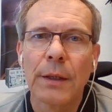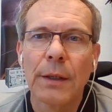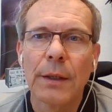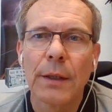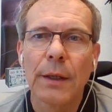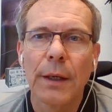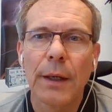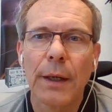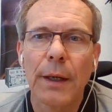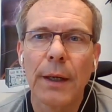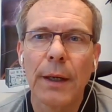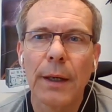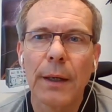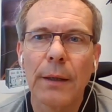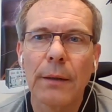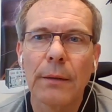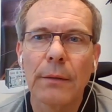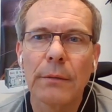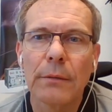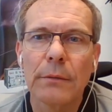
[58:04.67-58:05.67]
Uh,
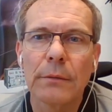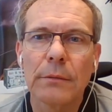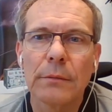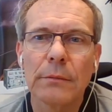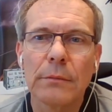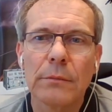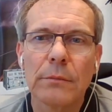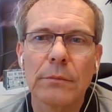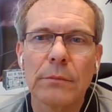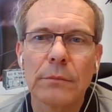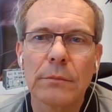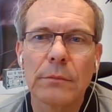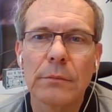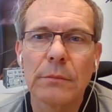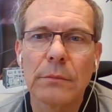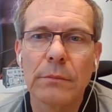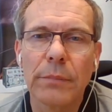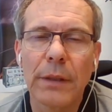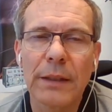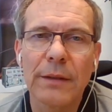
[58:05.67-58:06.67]

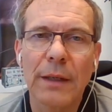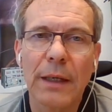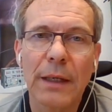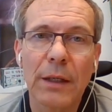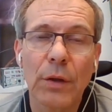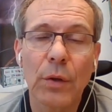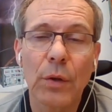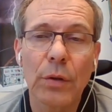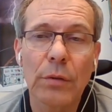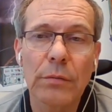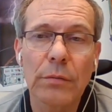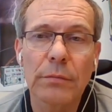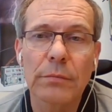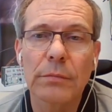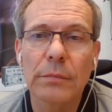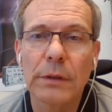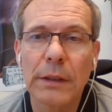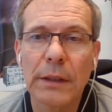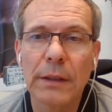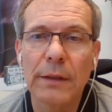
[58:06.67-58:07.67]
but I know
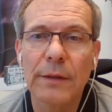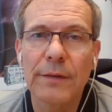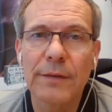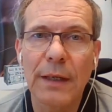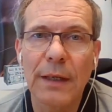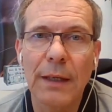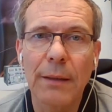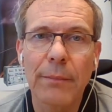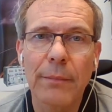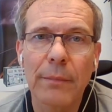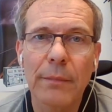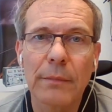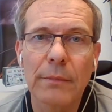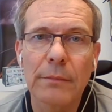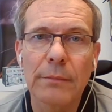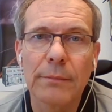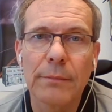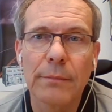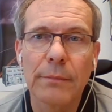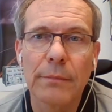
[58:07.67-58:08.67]
in some
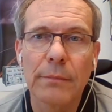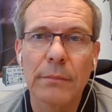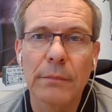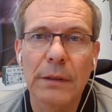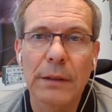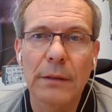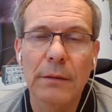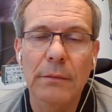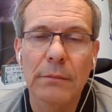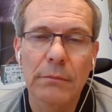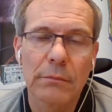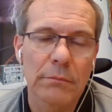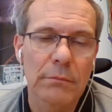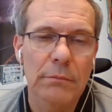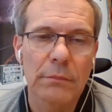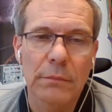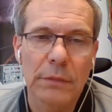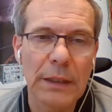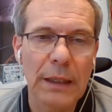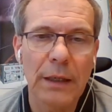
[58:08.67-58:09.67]

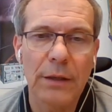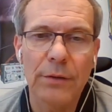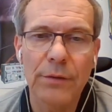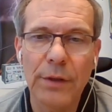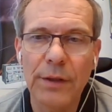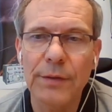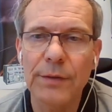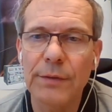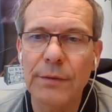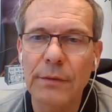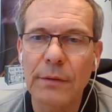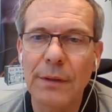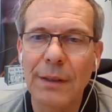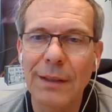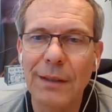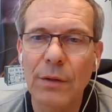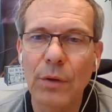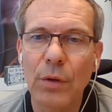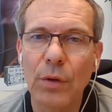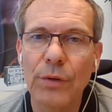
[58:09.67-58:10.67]
countries, they
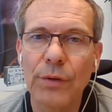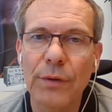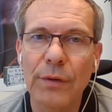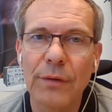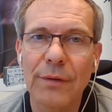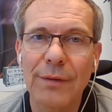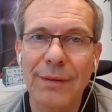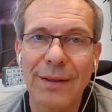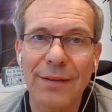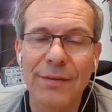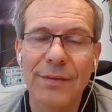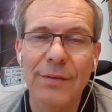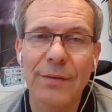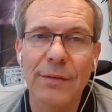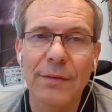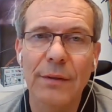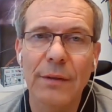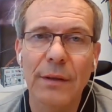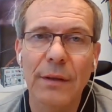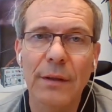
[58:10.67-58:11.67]
don't test
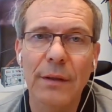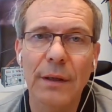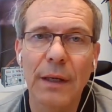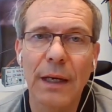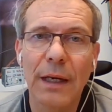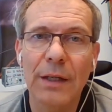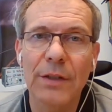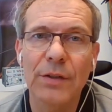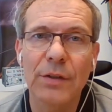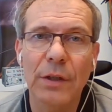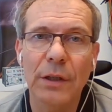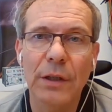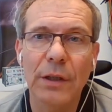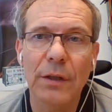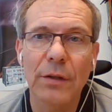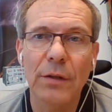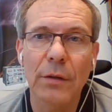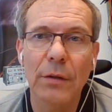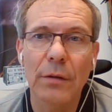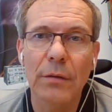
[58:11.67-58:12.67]
uh, actually
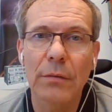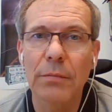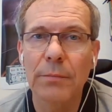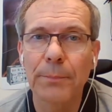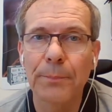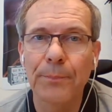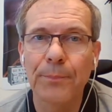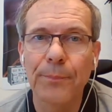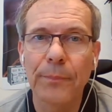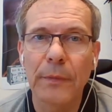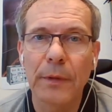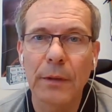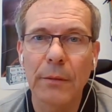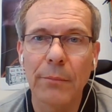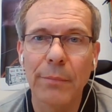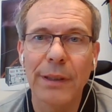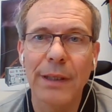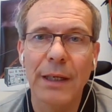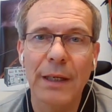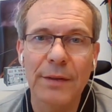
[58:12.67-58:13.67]
the
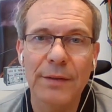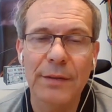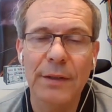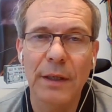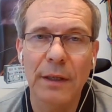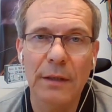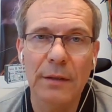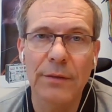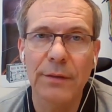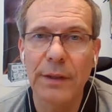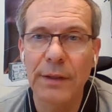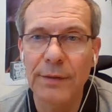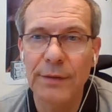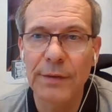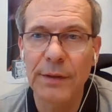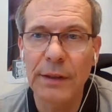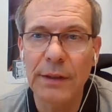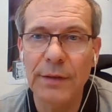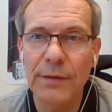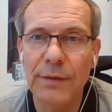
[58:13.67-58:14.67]
BS
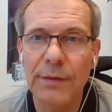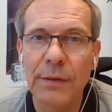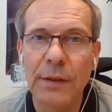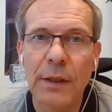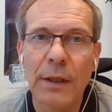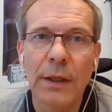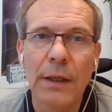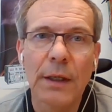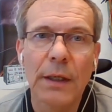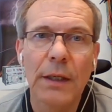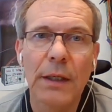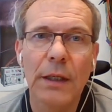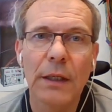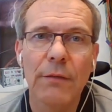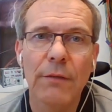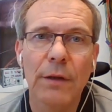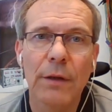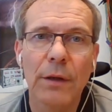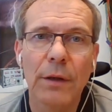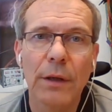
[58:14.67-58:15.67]
characteristics,
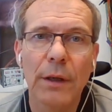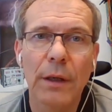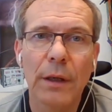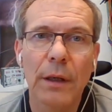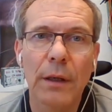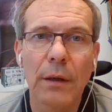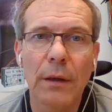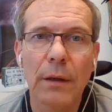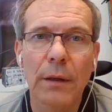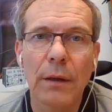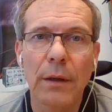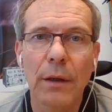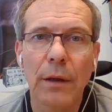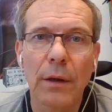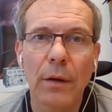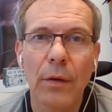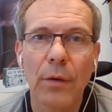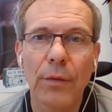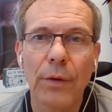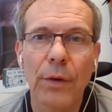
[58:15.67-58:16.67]
even uh,
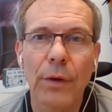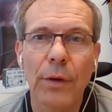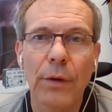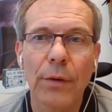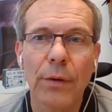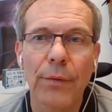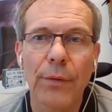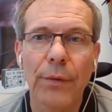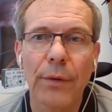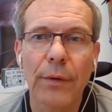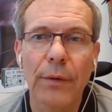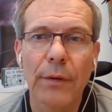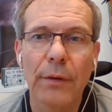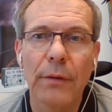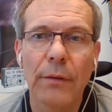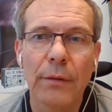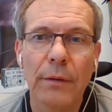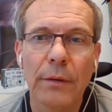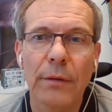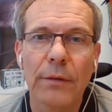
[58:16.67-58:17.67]
on the
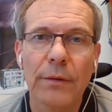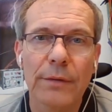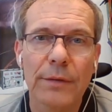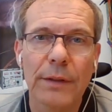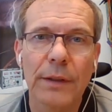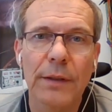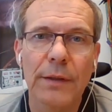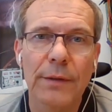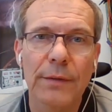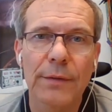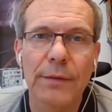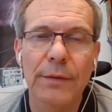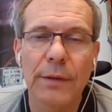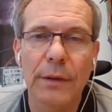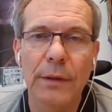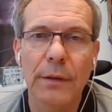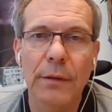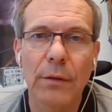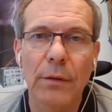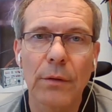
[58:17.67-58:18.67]
six
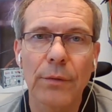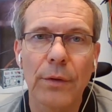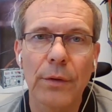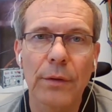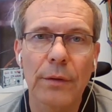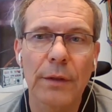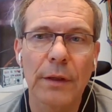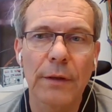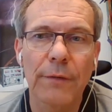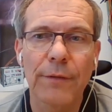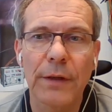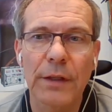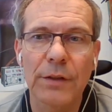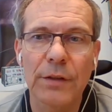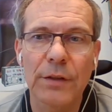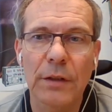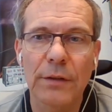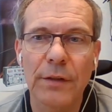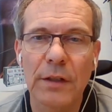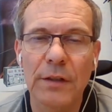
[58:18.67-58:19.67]
on differential